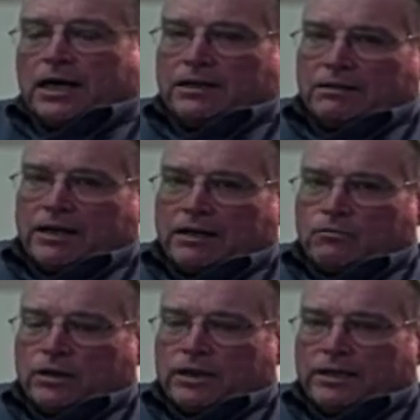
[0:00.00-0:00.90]
Under
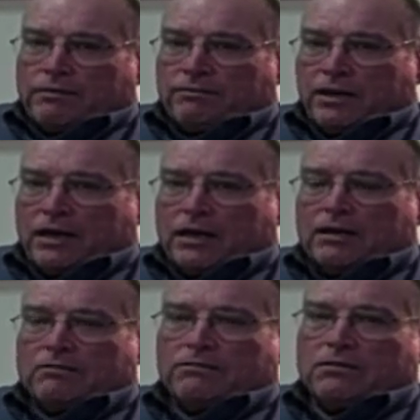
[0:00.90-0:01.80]
Act
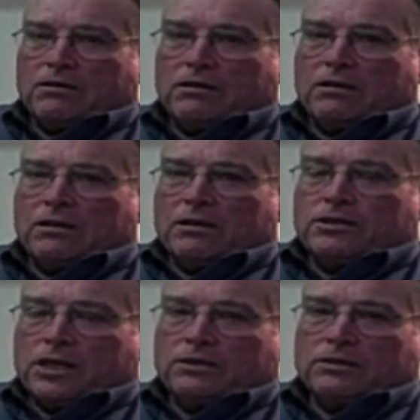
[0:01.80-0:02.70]
195,
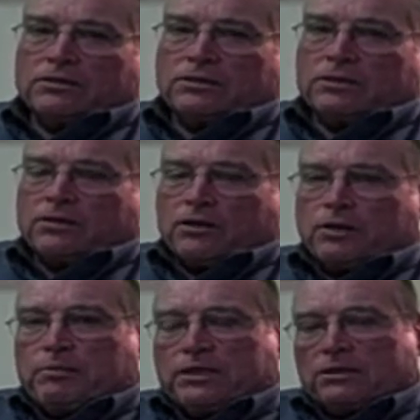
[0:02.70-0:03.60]
injunctions could
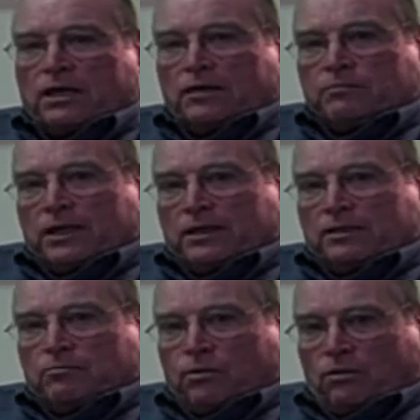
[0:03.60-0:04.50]
only be sought by
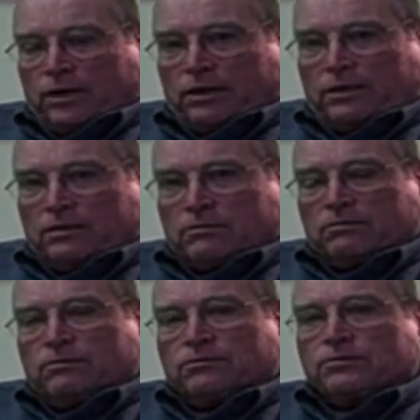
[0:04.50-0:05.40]
the employer
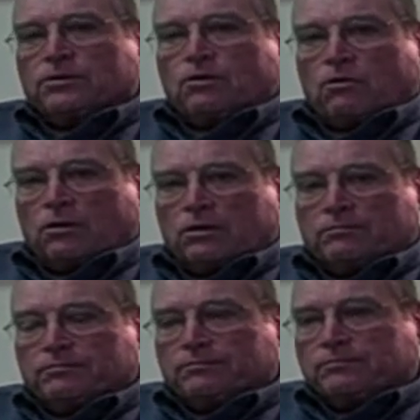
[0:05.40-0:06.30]
through the
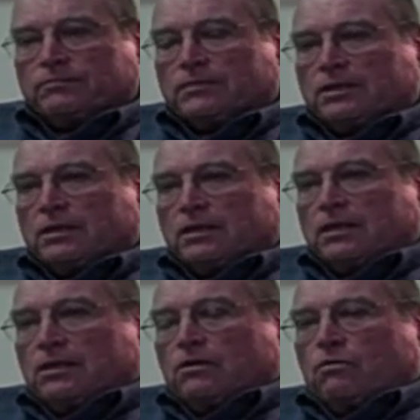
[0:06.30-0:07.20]
court
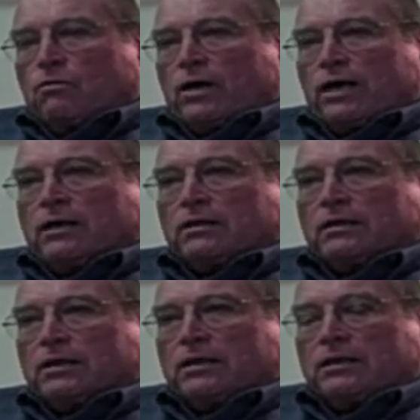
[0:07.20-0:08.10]
where
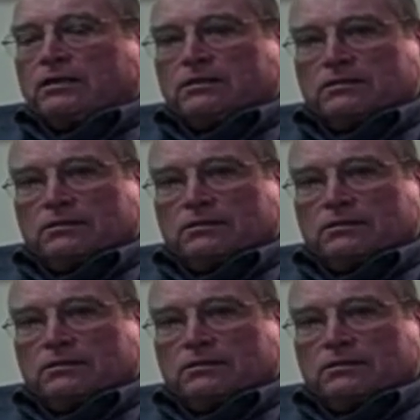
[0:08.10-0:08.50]
the